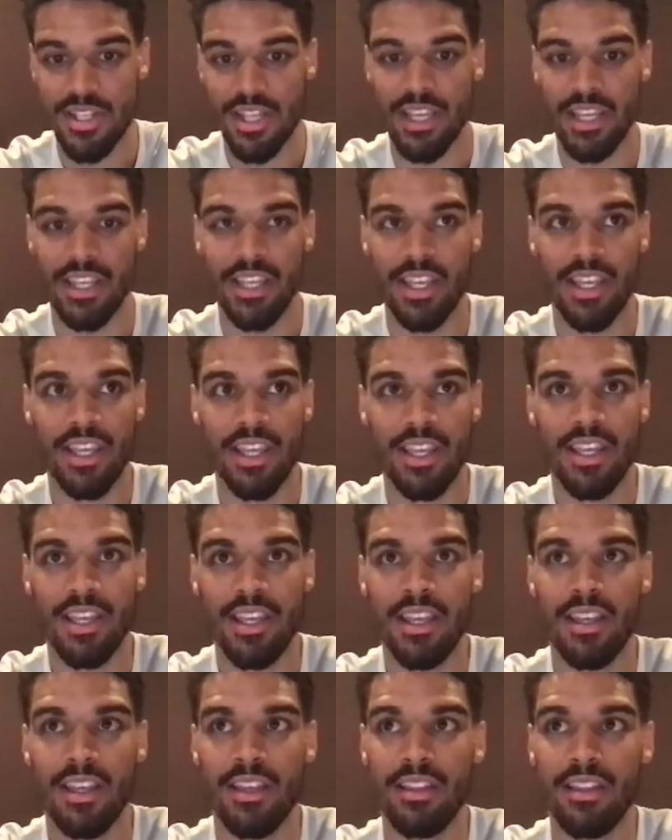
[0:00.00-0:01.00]
Like
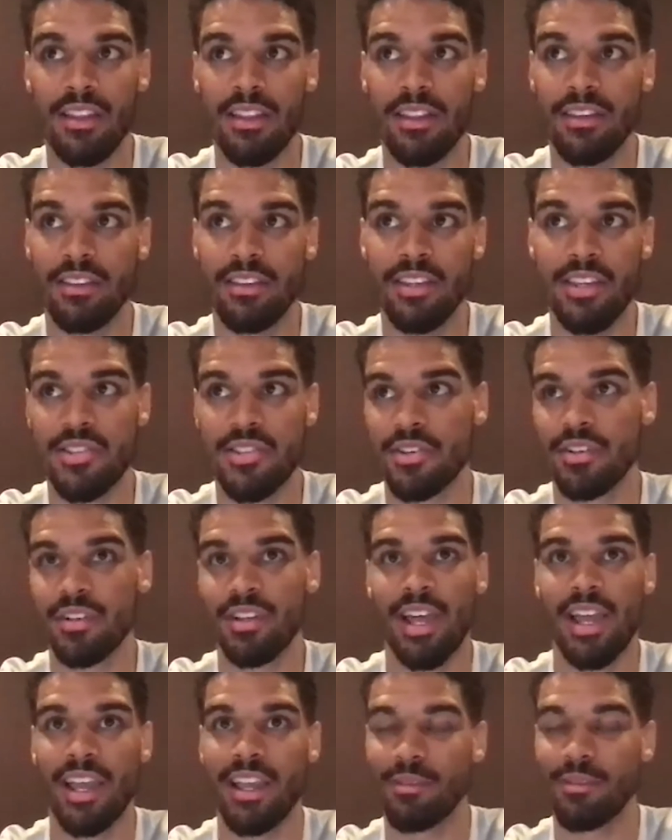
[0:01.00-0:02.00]
these are
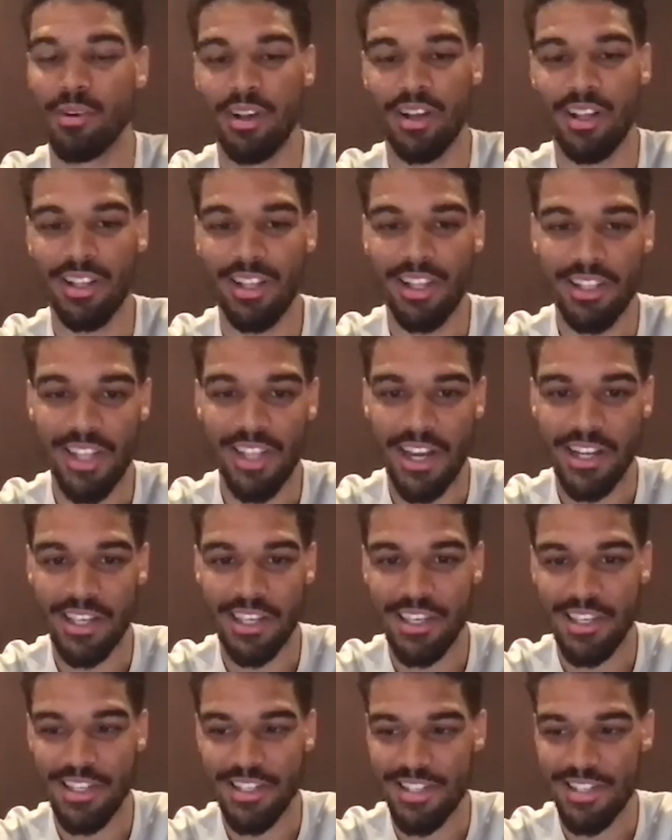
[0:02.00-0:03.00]
like, well, a lot of
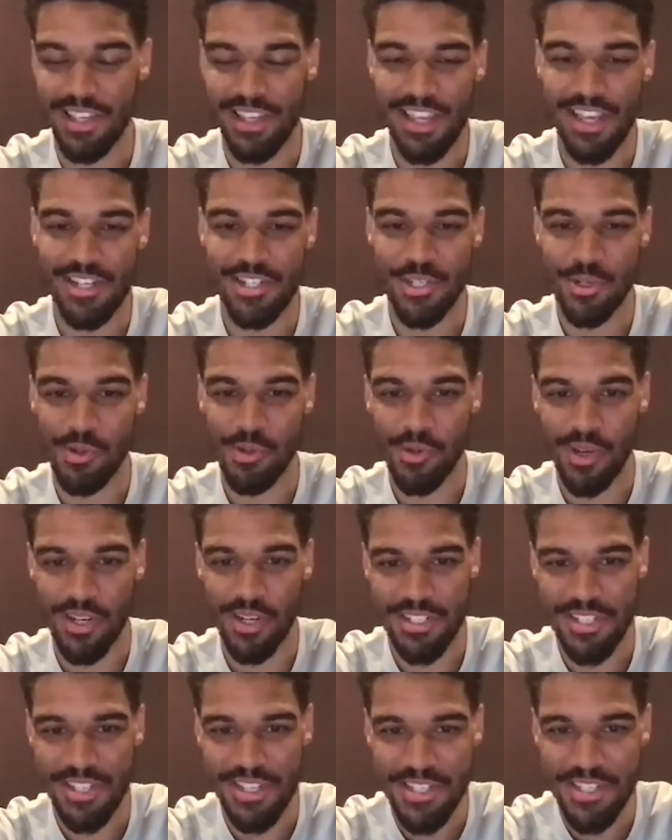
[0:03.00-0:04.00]
kids like, yeah, sure, we
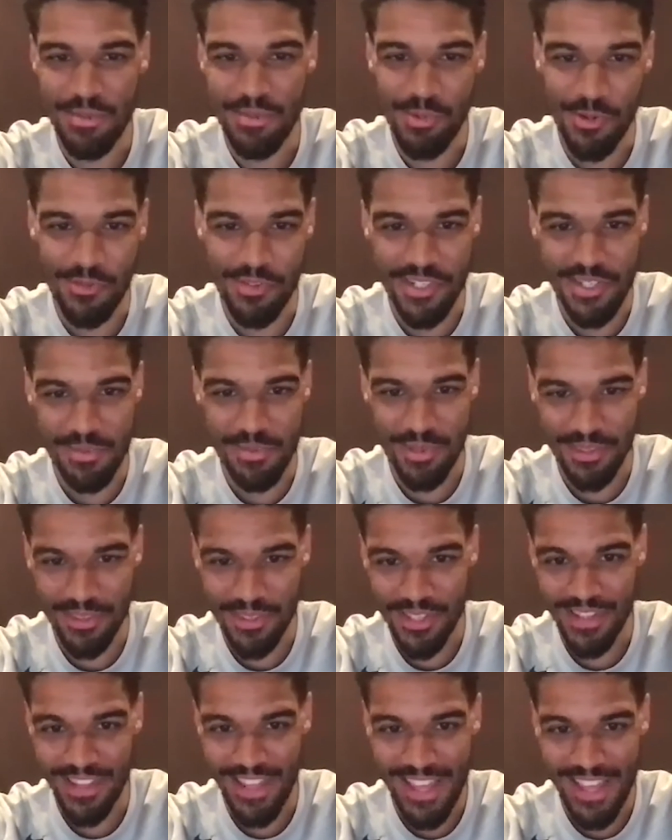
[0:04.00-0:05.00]
watch Disney movies, but
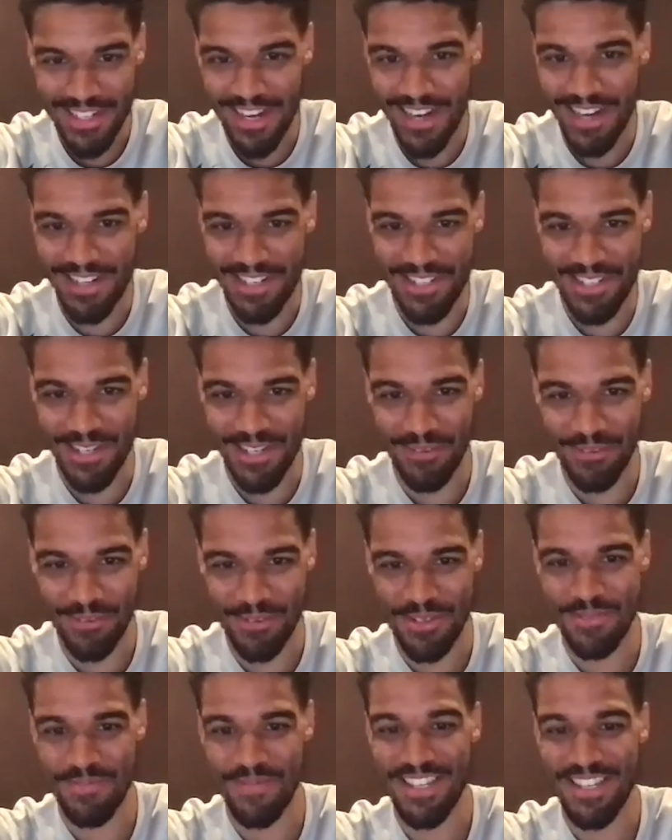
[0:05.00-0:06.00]
that kind of stuff
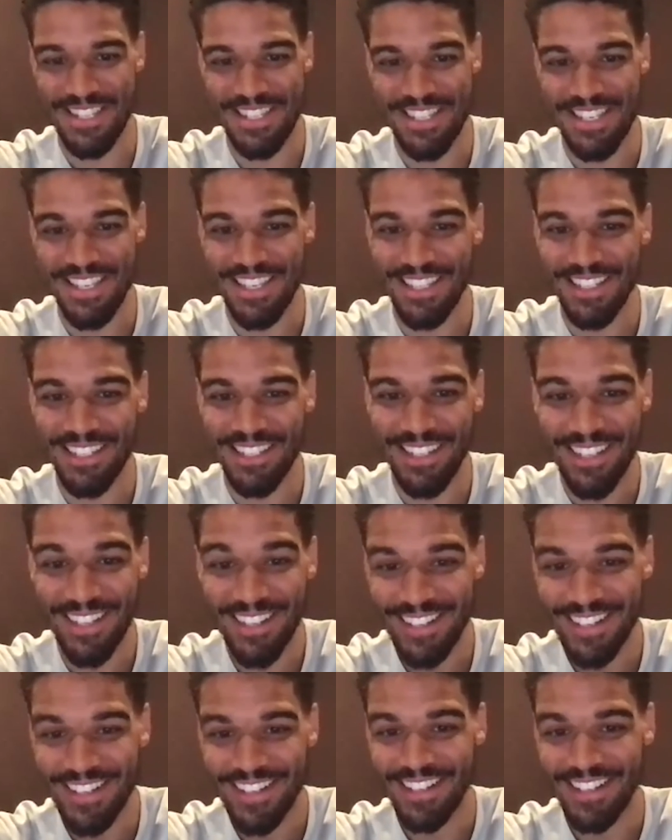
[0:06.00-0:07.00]
was mixed in
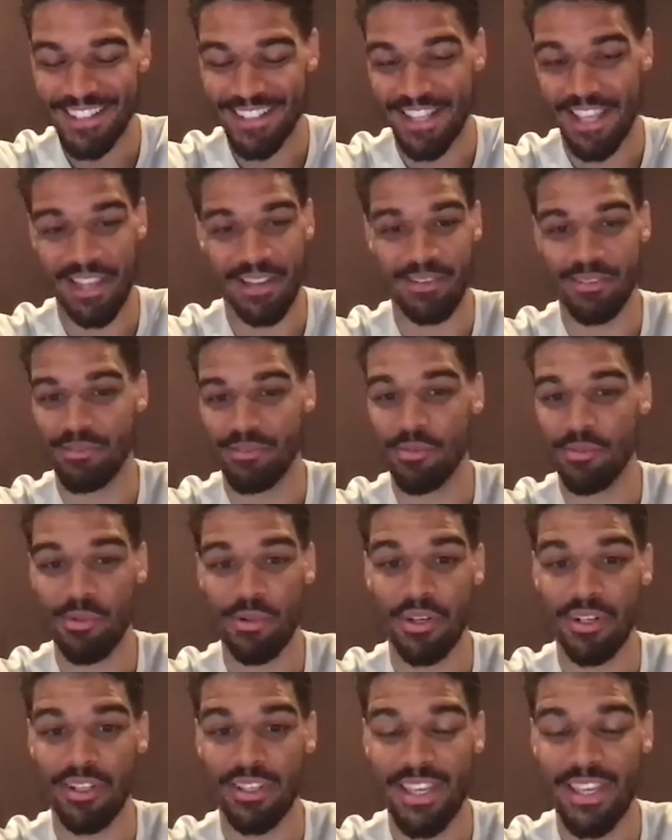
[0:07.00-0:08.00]
like when we
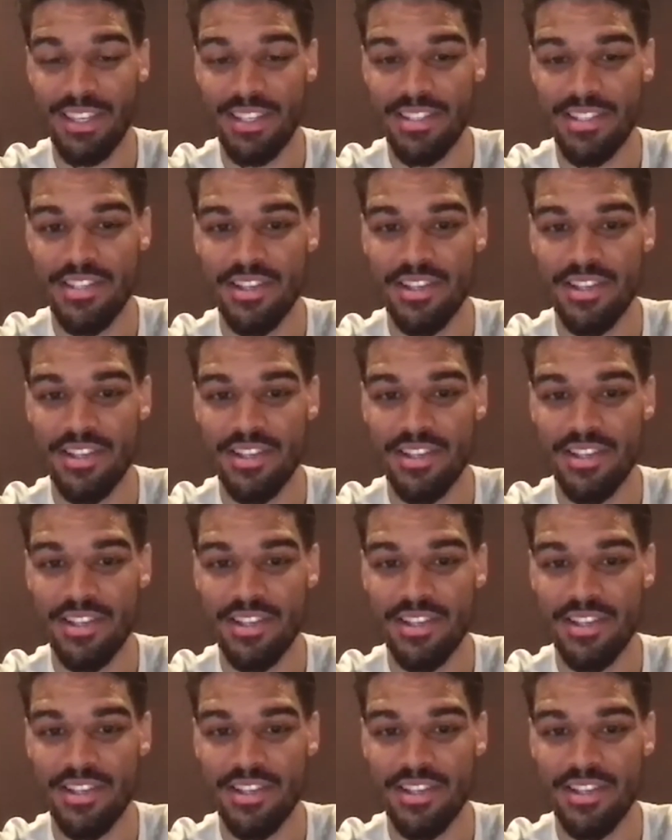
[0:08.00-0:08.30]
were kids.